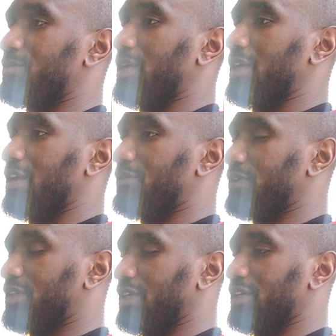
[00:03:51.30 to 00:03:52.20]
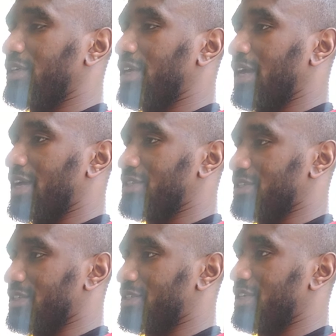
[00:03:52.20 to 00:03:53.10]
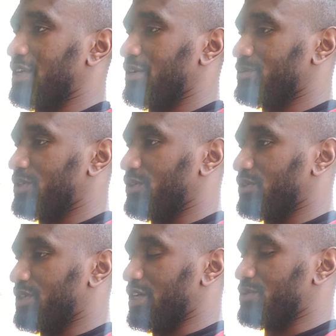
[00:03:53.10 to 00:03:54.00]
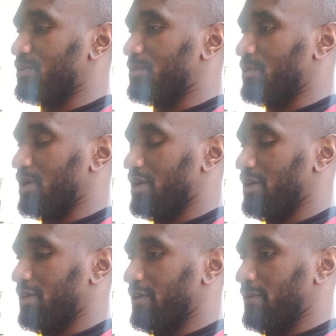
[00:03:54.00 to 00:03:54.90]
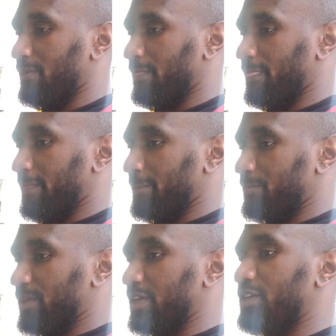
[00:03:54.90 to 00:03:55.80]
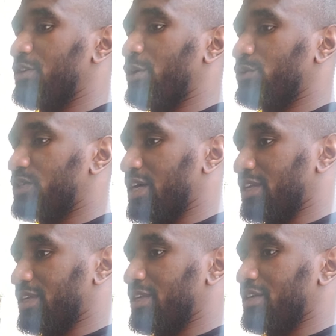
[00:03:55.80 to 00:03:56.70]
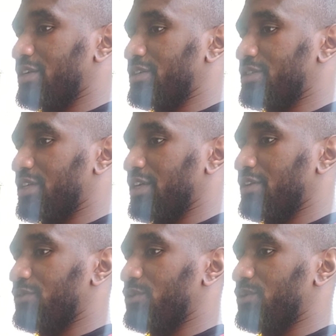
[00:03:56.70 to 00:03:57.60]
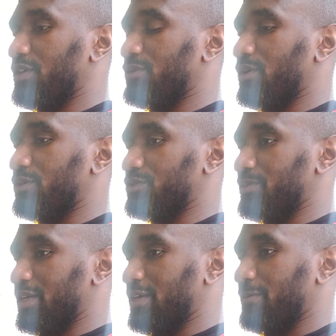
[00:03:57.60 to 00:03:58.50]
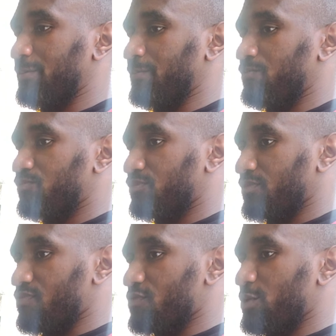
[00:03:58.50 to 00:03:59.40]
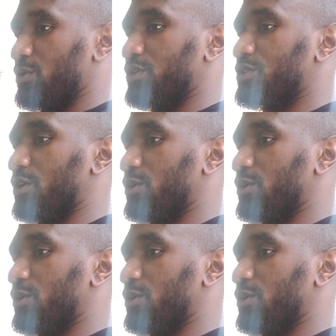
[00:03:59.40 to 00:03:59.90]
man, everything he has is set up to your detriment, man. And he knows how to get under the skin of you Negroes, man. You know, it's an